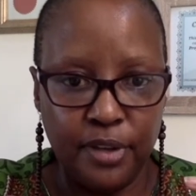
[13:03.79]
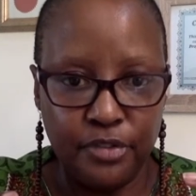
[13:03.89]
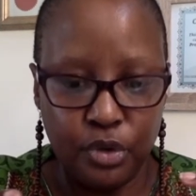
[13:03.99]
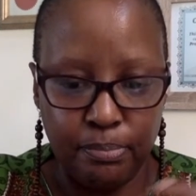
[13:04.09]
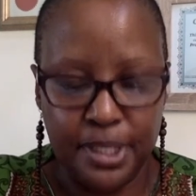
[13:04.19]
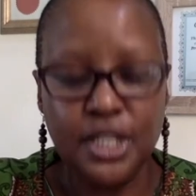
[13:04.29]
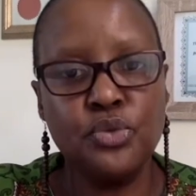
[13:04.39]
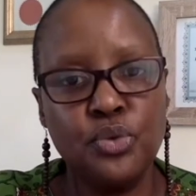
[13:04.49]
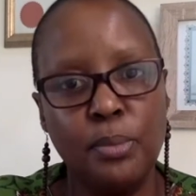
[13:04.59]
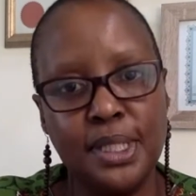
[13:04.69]
if you've been
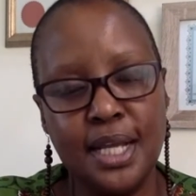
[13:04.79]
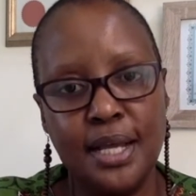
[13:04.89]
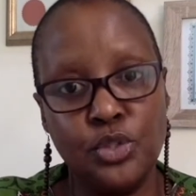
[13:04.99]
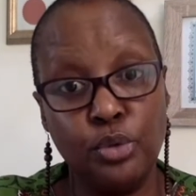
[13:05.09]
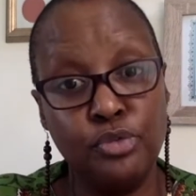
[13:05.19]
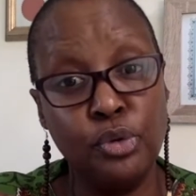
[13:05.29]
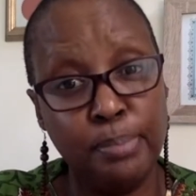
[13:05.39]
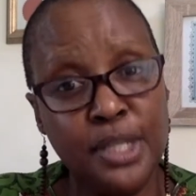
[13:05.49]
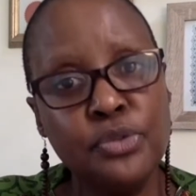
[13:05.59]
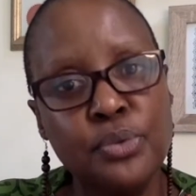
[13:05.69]
traumatized or if you've
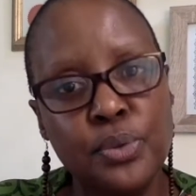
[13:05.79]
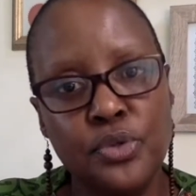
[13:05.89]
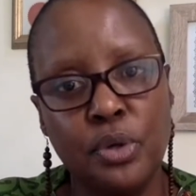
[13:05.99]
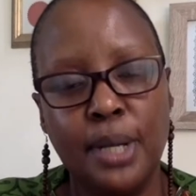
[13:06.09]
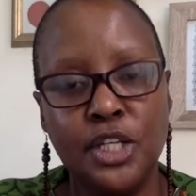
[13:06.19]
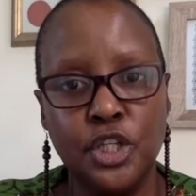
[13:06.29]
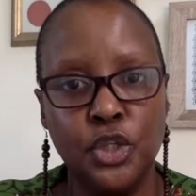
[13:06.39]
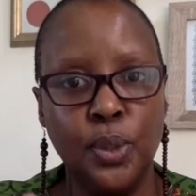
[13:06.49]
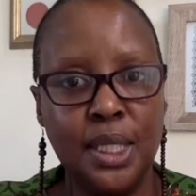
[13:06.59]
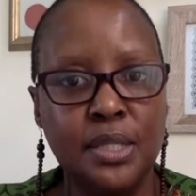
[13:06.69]
been through so much and
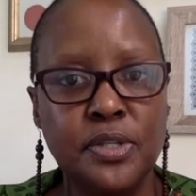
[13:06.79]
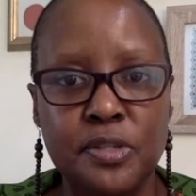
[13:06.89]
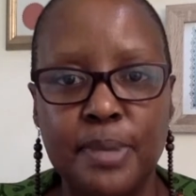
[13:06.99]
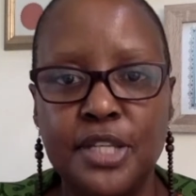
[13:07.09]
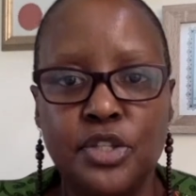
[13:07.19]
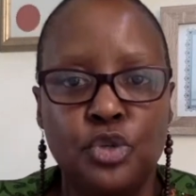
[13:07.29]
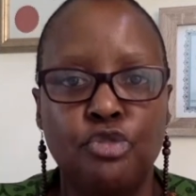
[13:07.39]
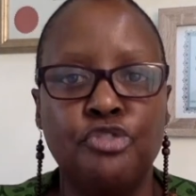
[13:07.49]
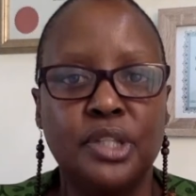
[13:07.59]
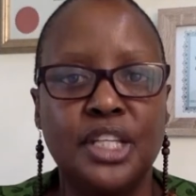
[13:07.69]
you're in the space and you
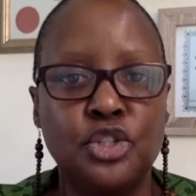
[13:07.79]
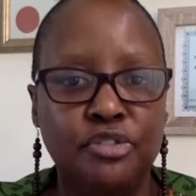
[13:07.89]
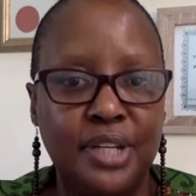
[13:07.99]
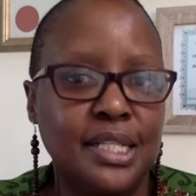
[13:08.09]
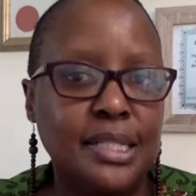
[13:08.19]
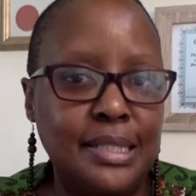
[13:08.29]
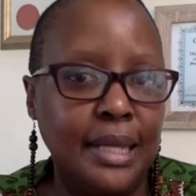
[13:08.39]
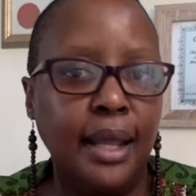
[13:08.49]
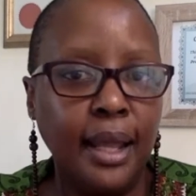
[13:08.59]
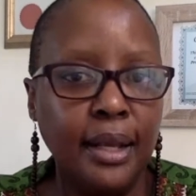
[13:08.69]
feel that you've hit a
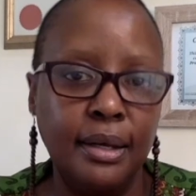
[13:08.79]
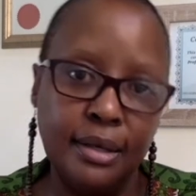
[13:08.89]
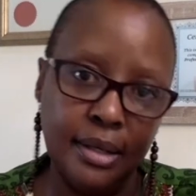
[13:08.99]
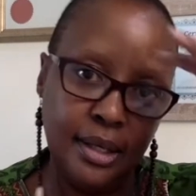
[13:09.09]
dead end,